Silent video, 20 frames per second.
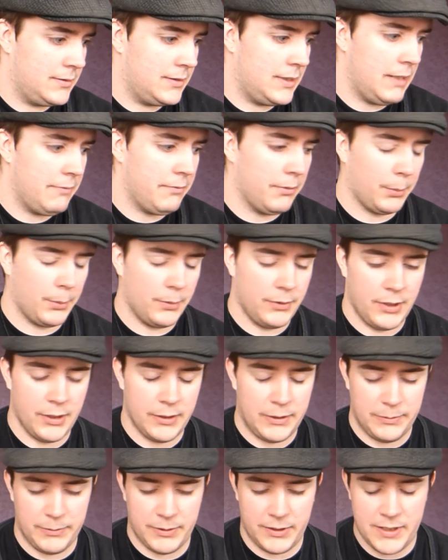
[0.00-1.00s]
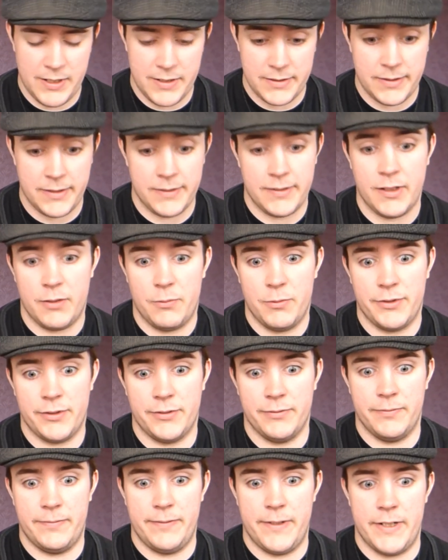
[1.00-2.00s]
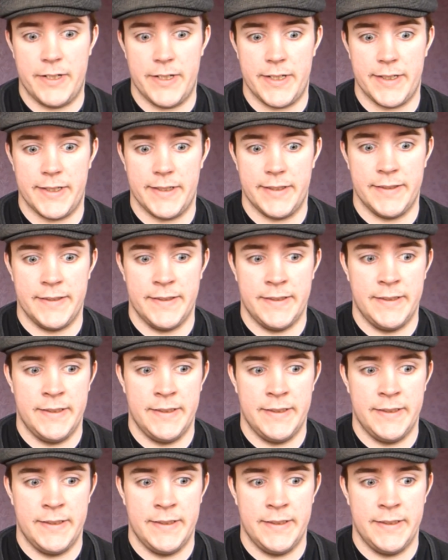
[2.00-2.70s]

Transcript: different circumstances. I wasn't fired,